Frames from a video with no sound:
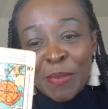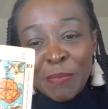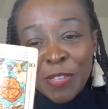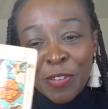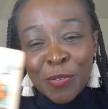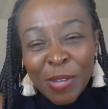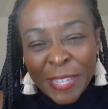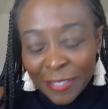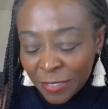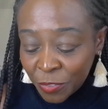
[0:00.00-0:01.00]
baby you
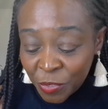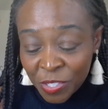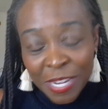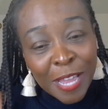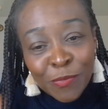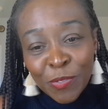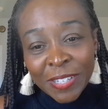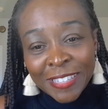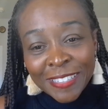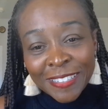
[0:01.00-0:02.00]
ain't gonna stop
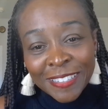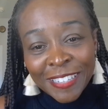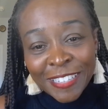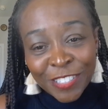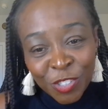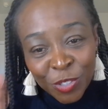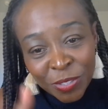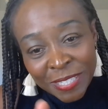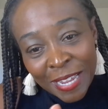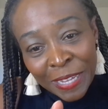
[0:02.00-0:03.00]
with it it is your
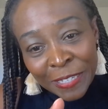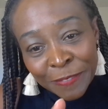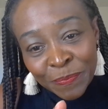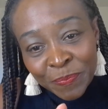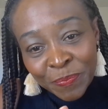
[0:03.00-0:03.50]
time